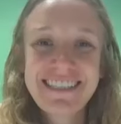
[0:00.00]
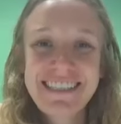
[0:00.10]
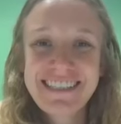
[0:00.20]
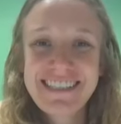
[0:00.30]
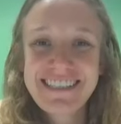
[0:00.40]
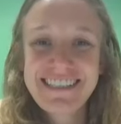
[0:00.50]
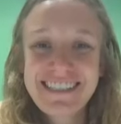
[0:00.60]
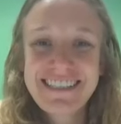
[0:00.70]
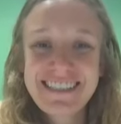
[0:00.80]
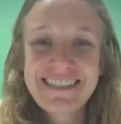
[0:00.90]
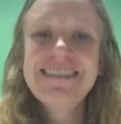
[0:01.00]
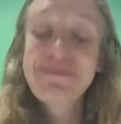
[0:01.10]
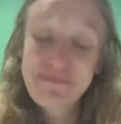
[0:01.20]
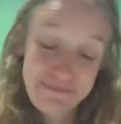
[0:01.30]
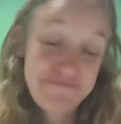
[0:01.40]
filming in Montana.
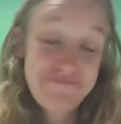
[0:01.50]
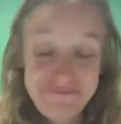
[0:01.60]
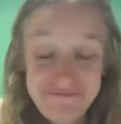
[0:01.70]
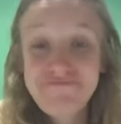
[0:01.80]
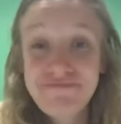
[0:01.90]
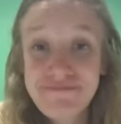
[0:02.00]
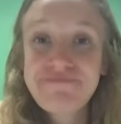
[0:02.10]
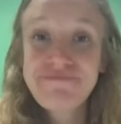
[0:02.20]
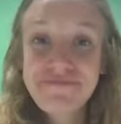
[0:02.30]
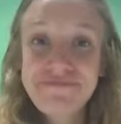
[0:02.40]
You could have said you can't do